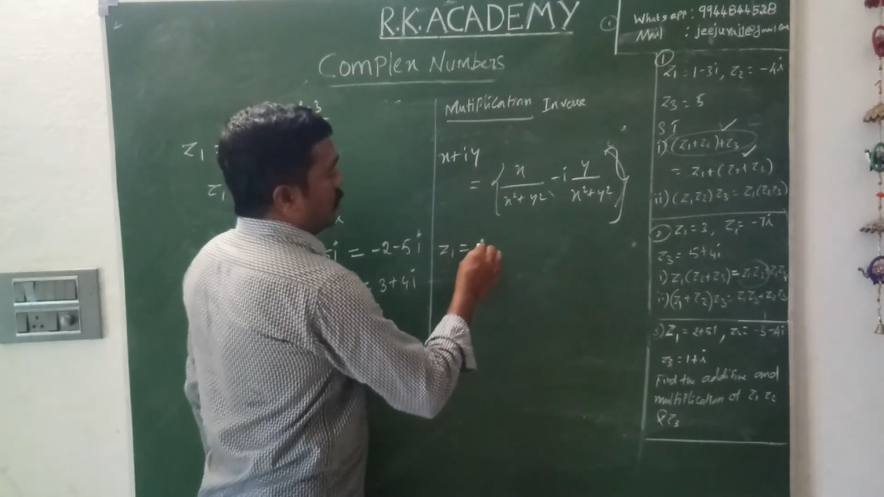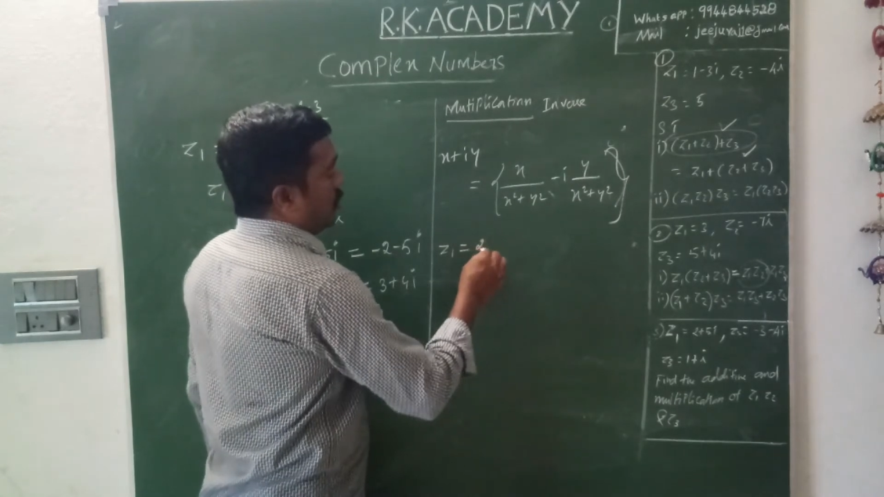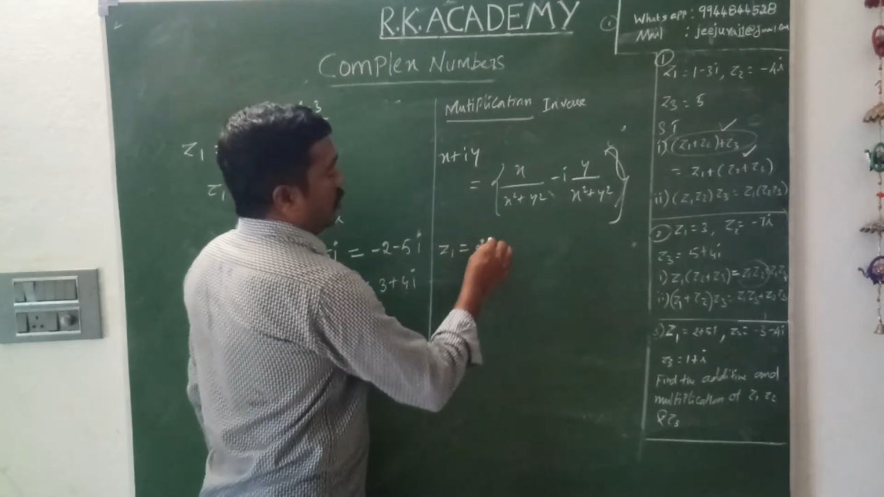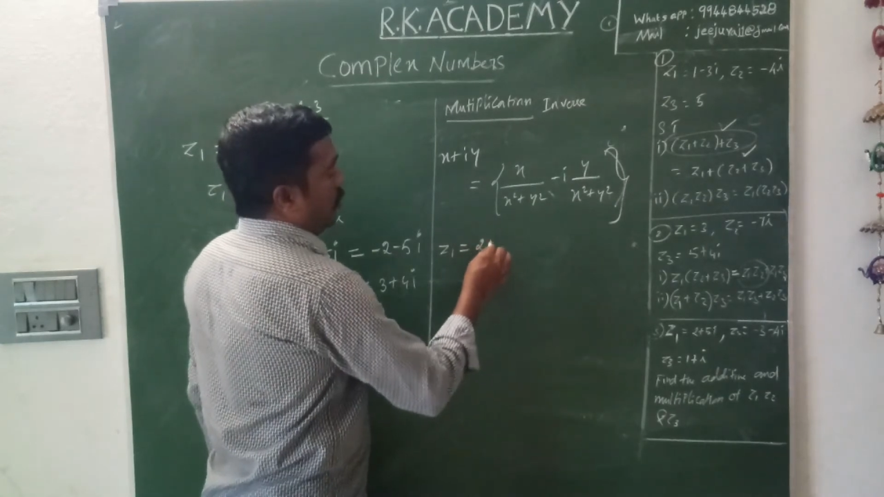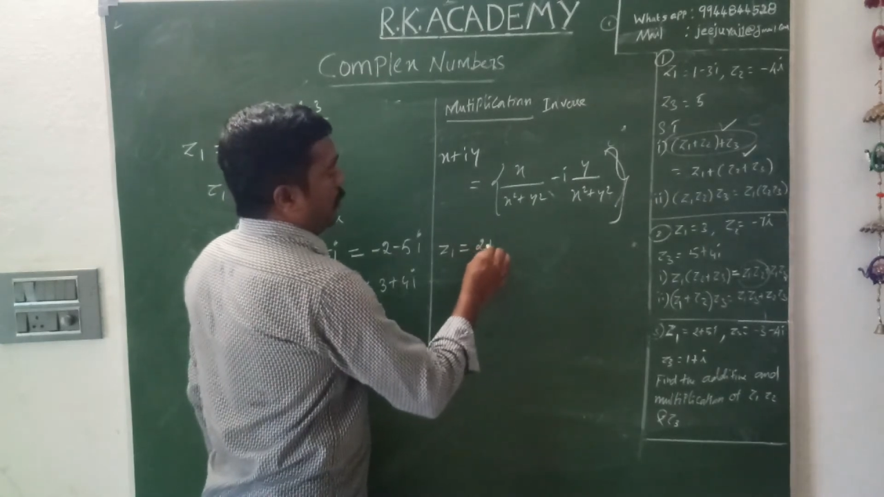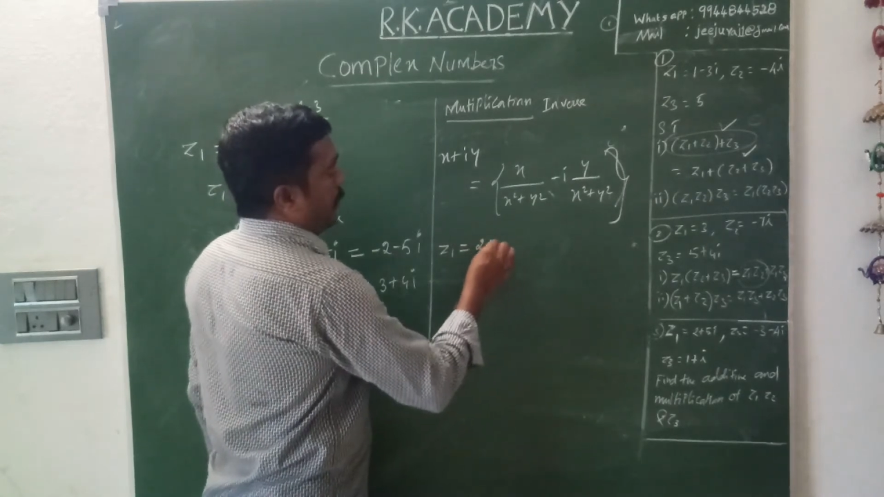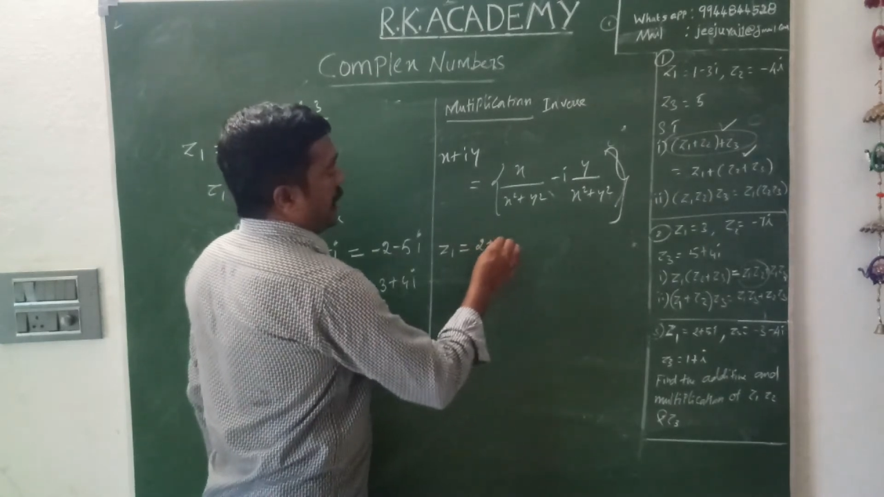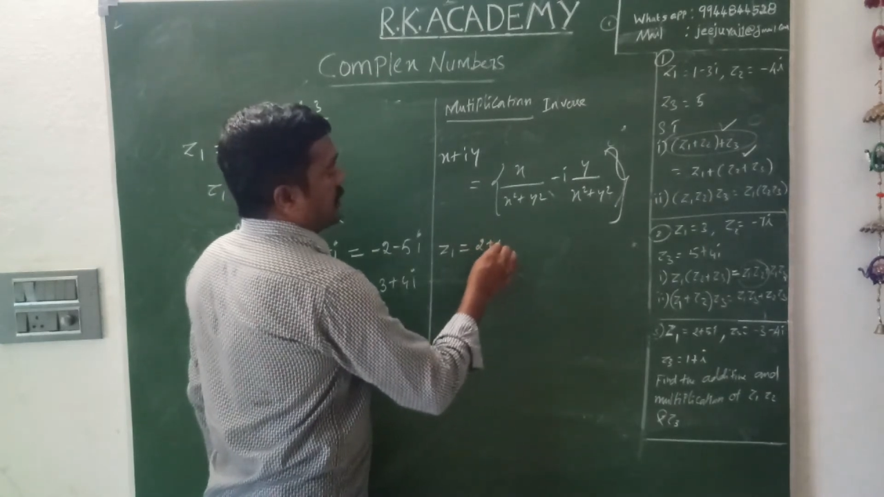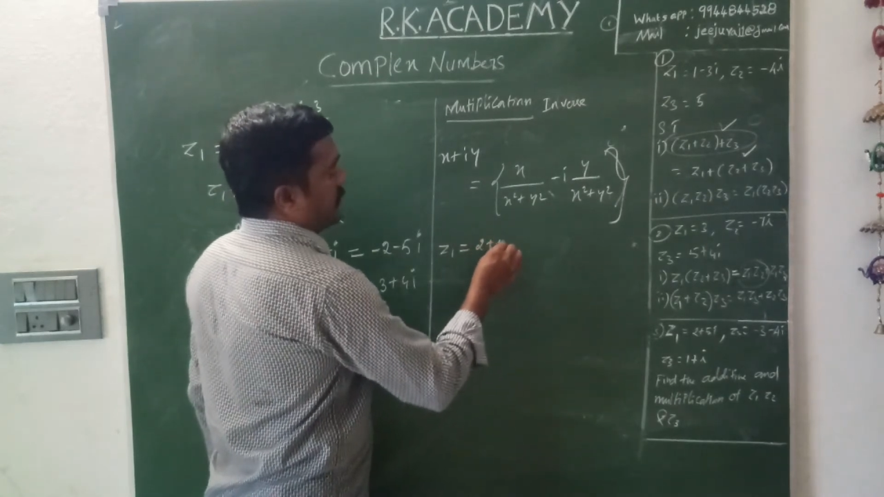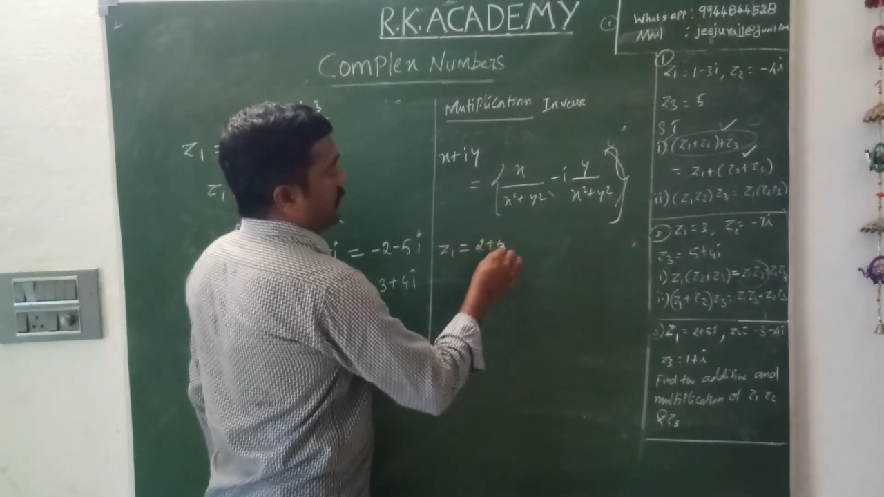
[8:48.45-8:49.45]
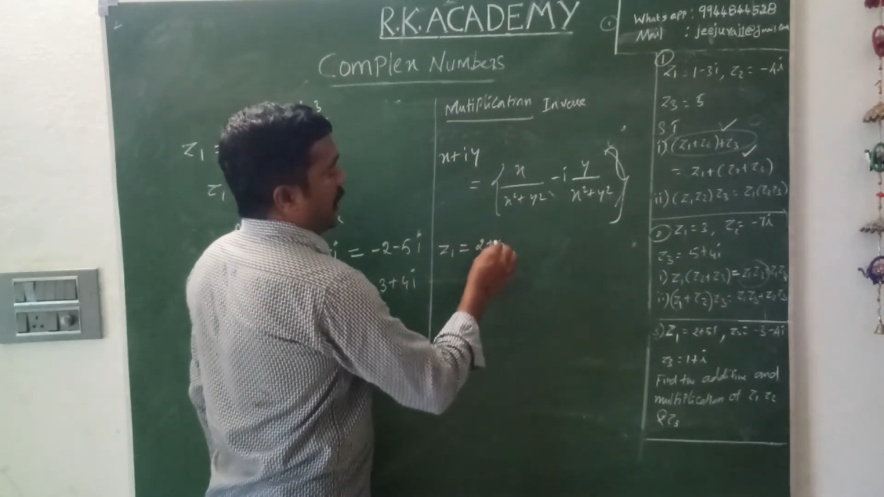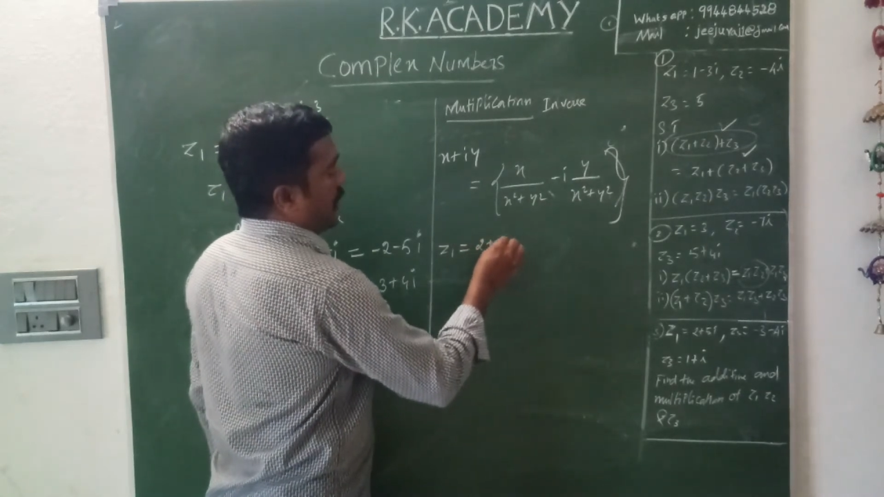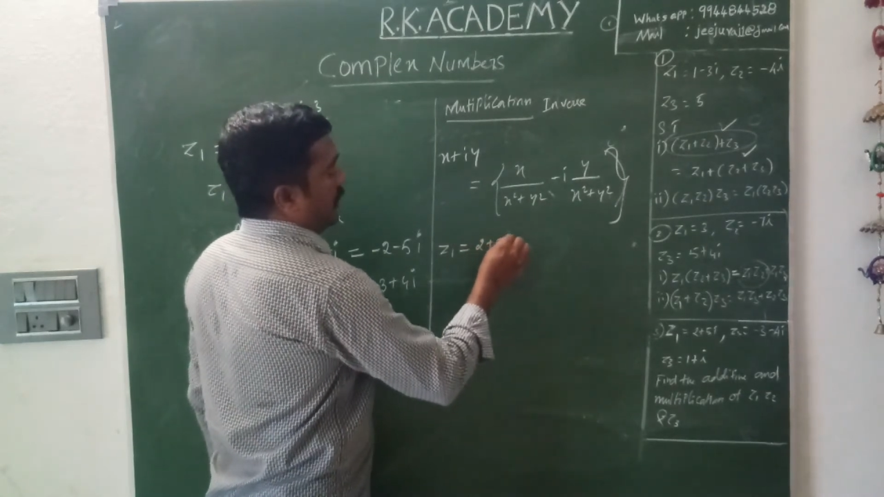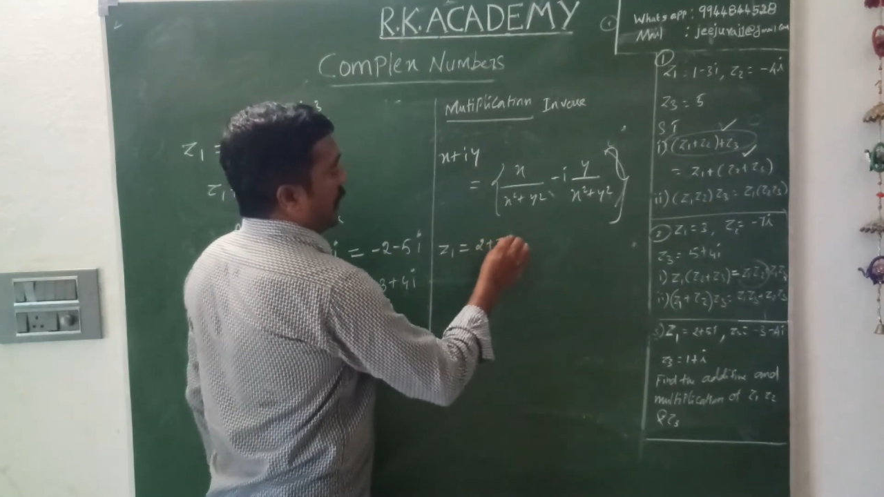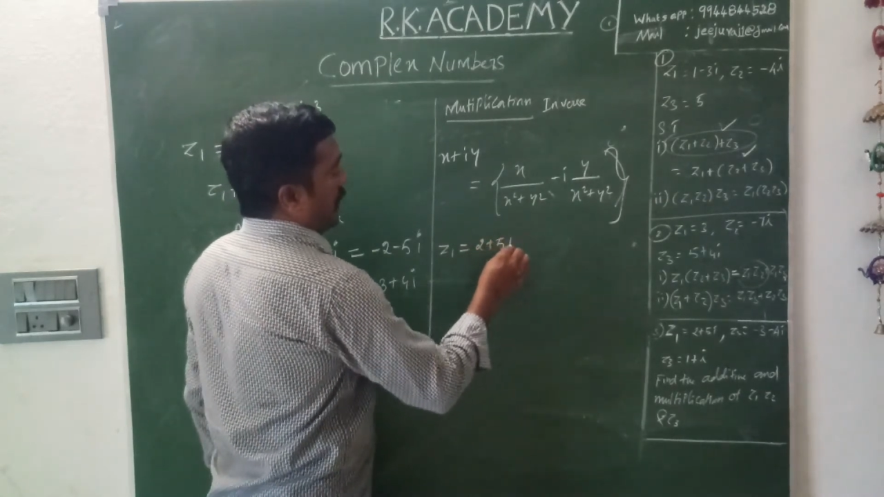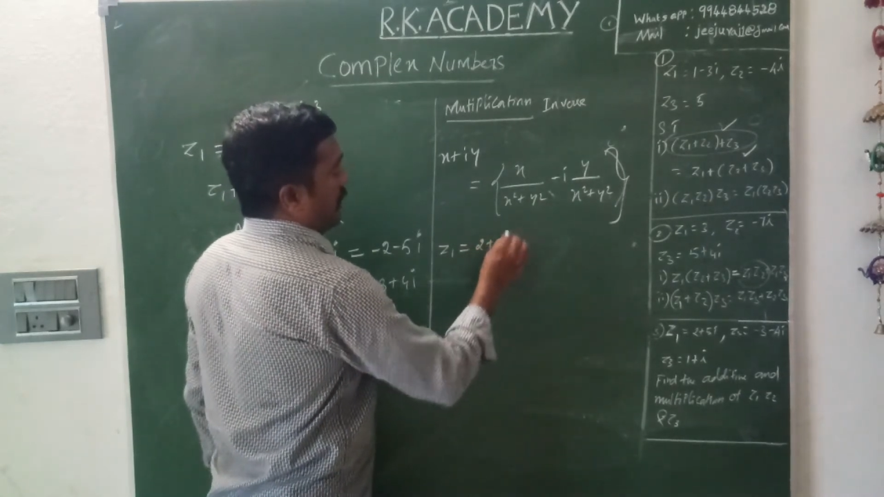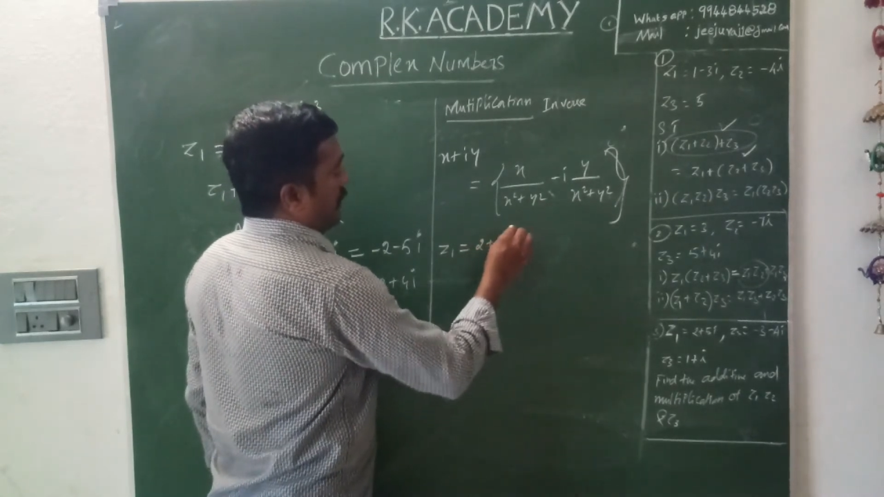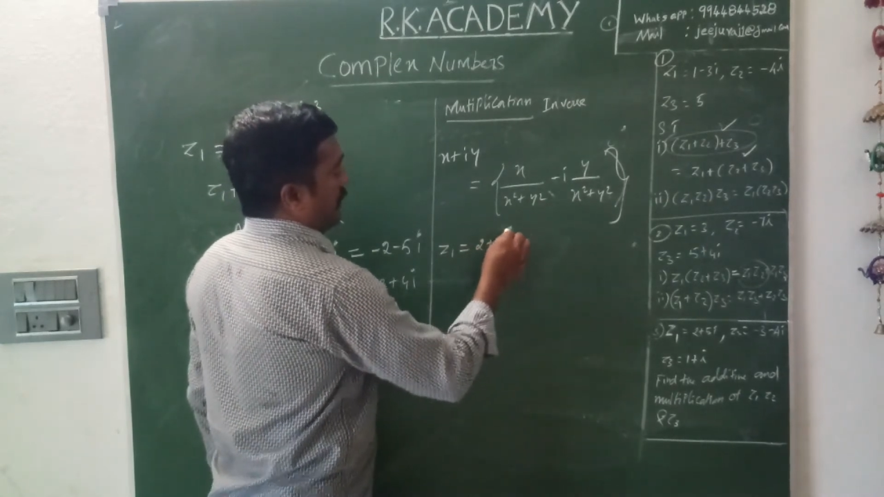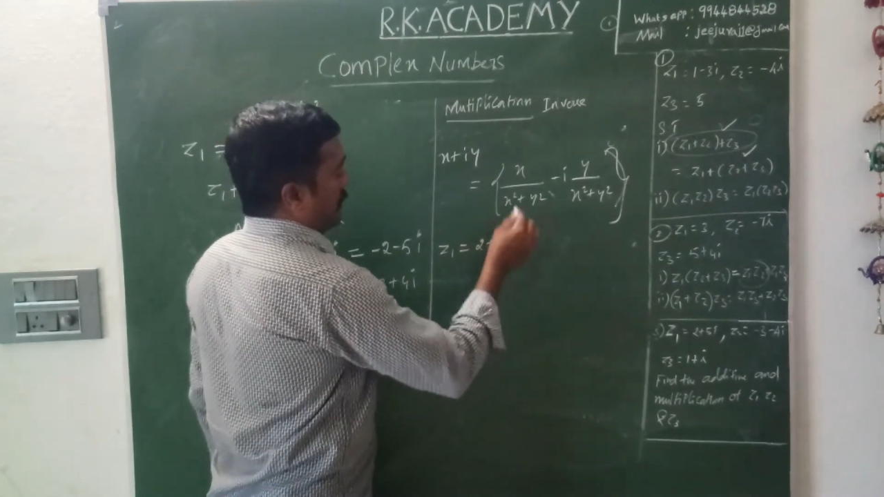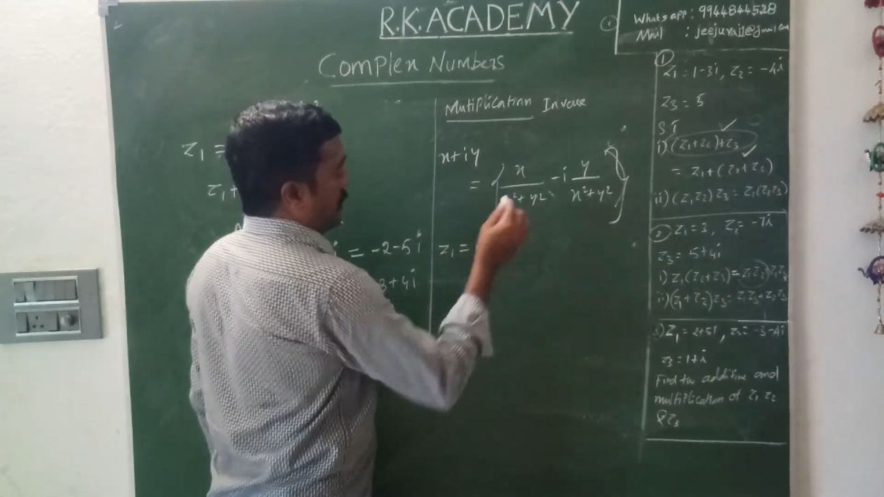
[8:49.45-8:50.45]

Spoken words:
2 plus 5i.